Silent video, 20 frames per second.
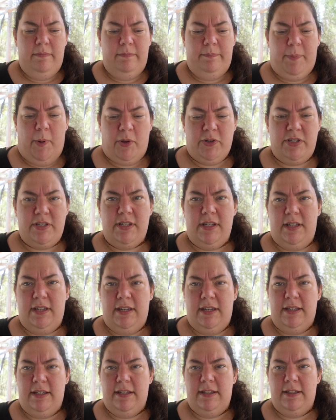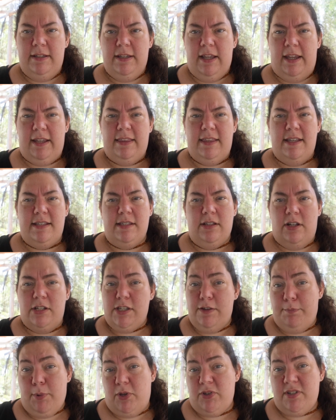Boston, like there's
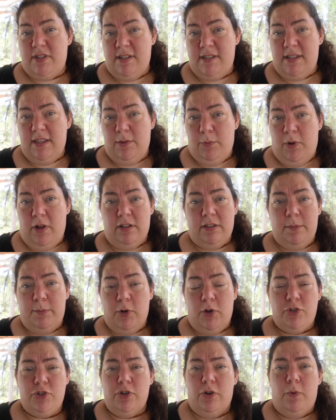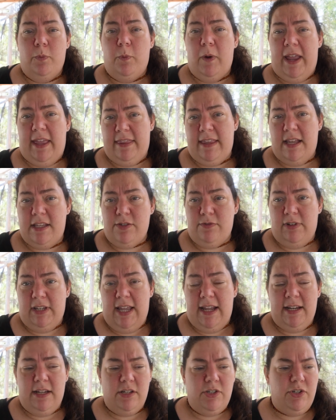lots of Bostons in the world. I'm not sure where that's
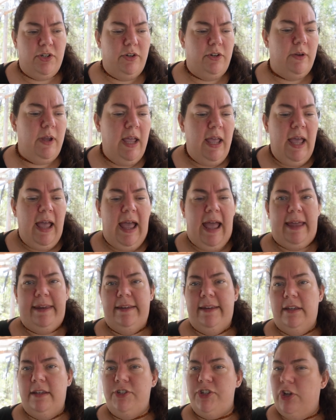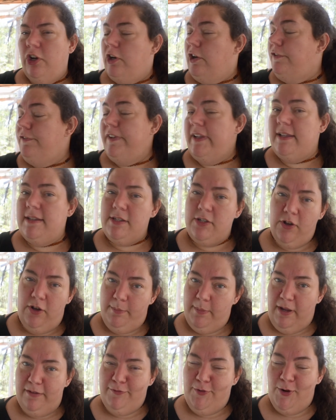related to, and geography is
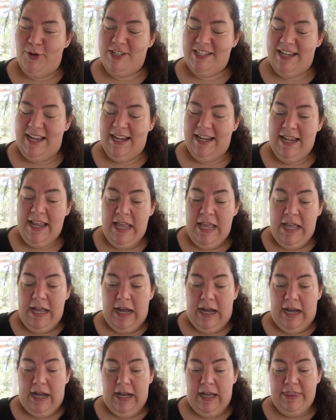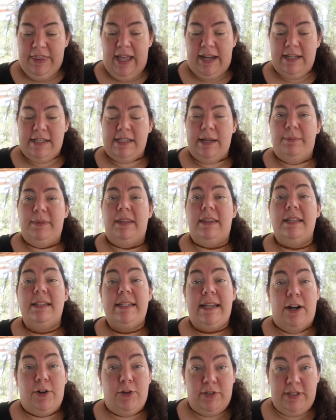not my forte. Uh, that is something that
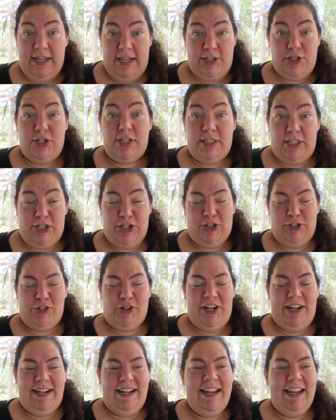Darryl teaches the children.